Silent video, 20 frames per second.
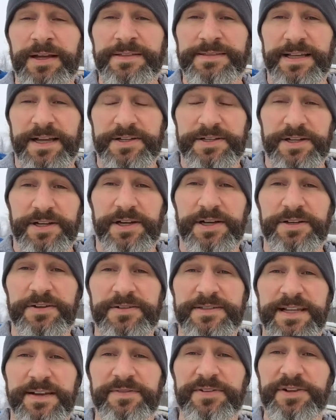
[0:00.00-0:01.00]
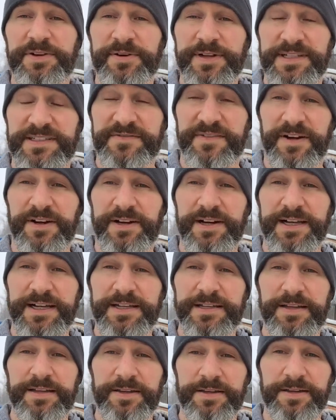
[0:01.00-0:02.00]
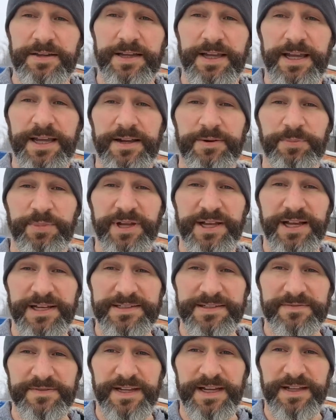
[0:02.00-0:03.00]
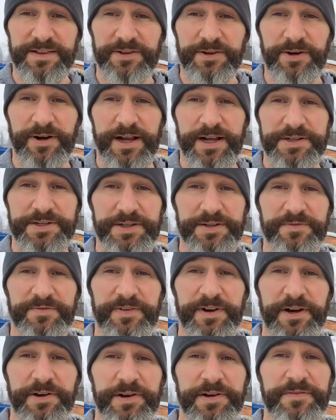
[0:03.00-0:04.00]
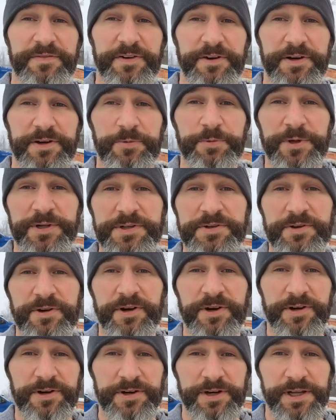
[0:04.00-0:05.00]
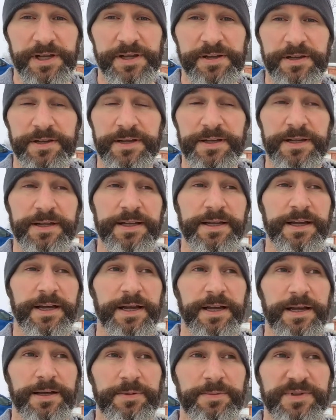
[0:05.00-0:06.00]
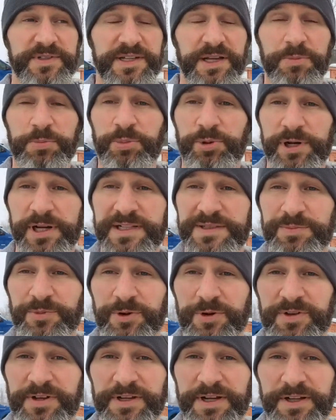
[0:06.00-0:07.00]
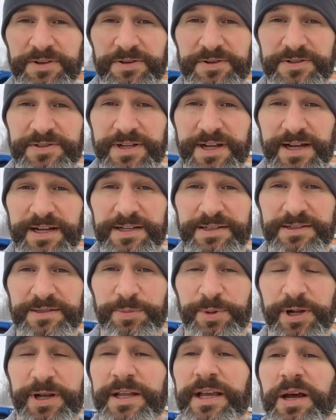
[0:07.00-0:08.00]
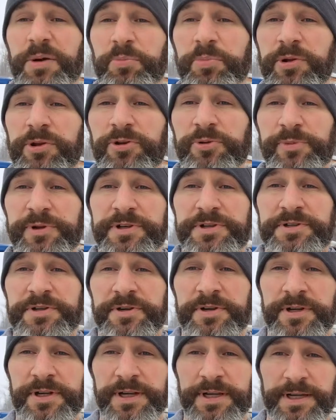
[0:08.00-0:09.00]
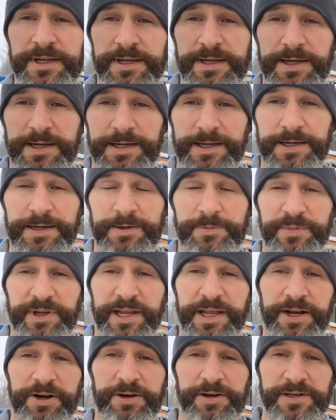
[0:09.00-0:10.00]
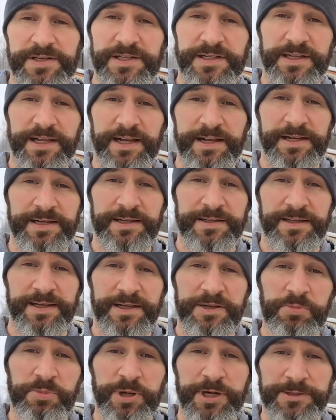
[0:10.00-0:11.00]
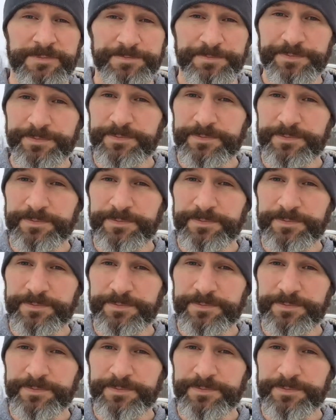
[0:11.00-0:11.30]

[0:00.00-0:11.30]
is actually 107 degrees Fahrenheit, and because of that, they're actually very, very winter hardy. Some breeds more than others, kind of depending on plumage and heritage and that kind of thing, but